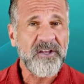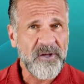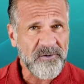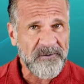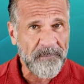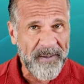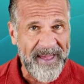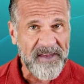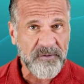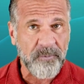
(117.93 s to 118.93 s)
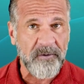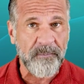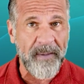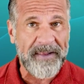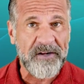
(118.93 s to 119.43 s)
use a
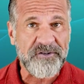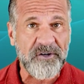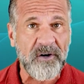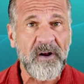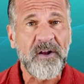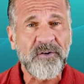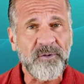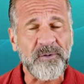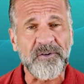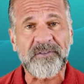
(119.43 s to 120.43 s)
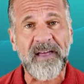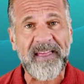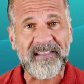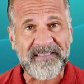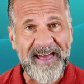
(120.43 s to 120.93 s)
password manager, tools
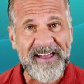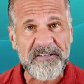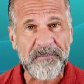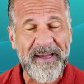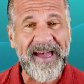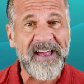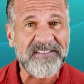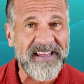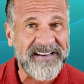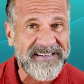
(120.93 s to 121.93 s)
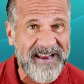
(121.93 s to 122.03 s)
like LastPass and